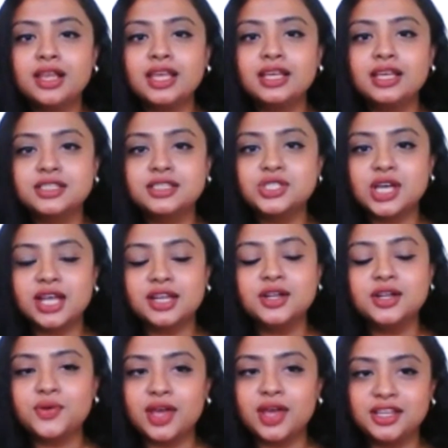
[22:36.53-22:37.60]
LinkedIn
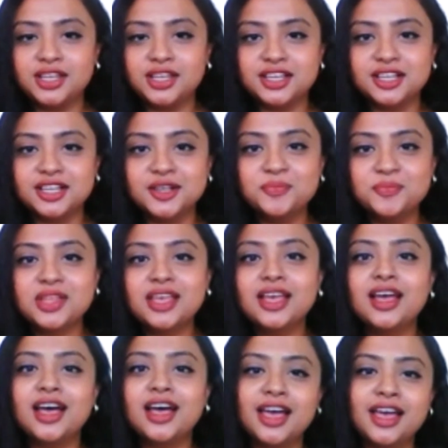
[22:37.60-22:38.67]
channel right here.
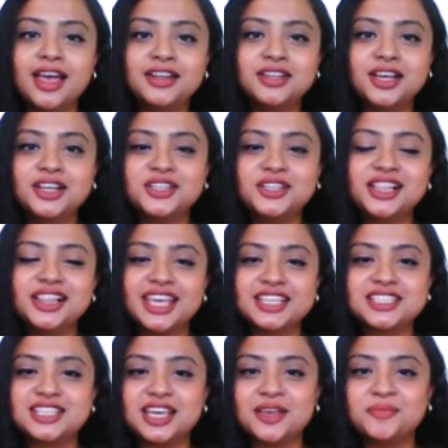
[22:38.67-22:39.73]
And until
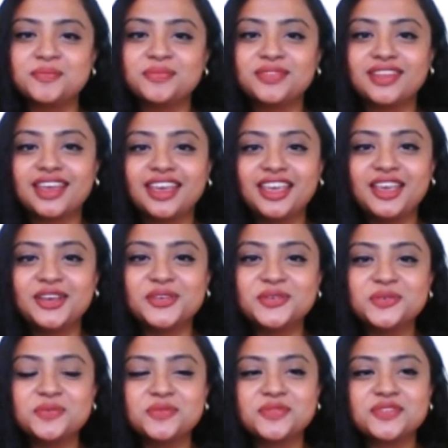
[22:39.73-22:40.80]
next time, thank
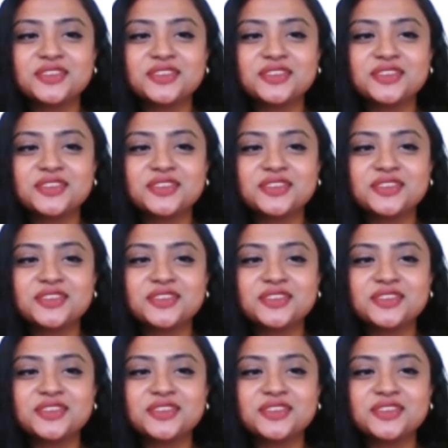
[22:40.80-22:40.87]
you.